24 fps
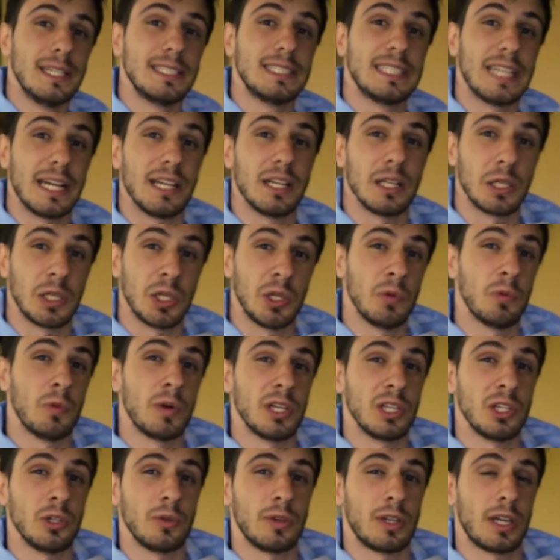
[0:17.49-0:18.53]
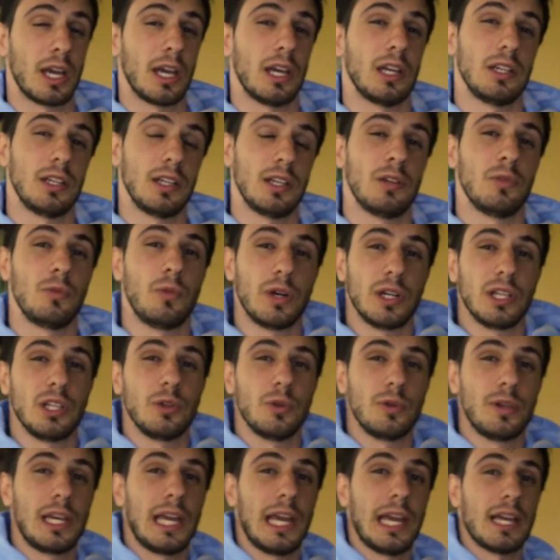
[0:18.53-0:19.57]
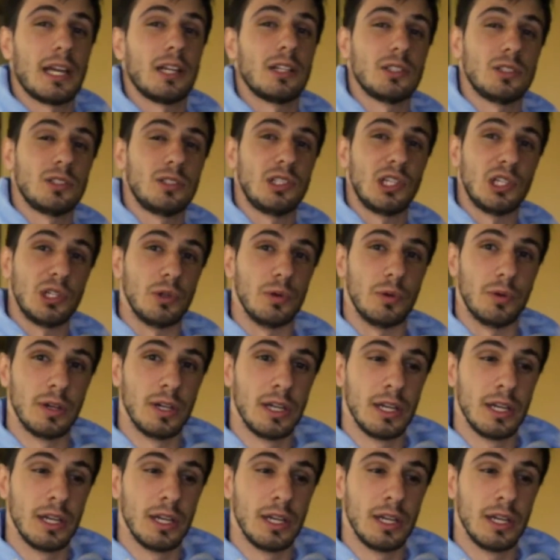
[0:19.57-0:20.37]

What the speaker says: telling you what you can and what you can't do.